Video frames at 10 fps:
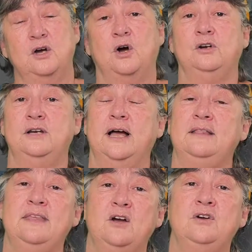
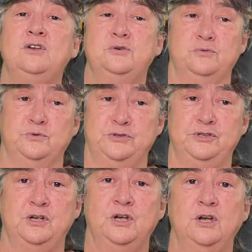Online, there are no
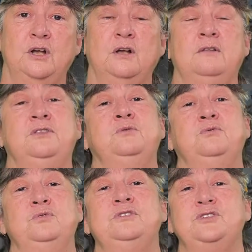rules. The
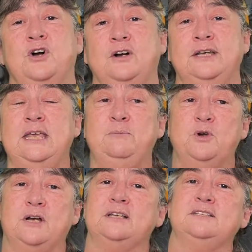rules are keep your
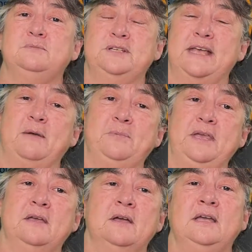customers
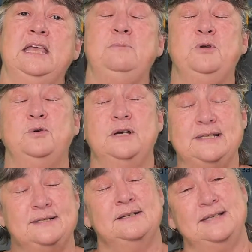happy, keep your
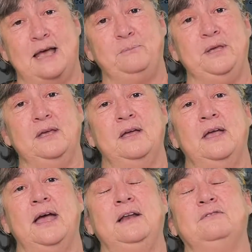listeners happy,
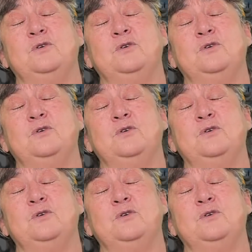and of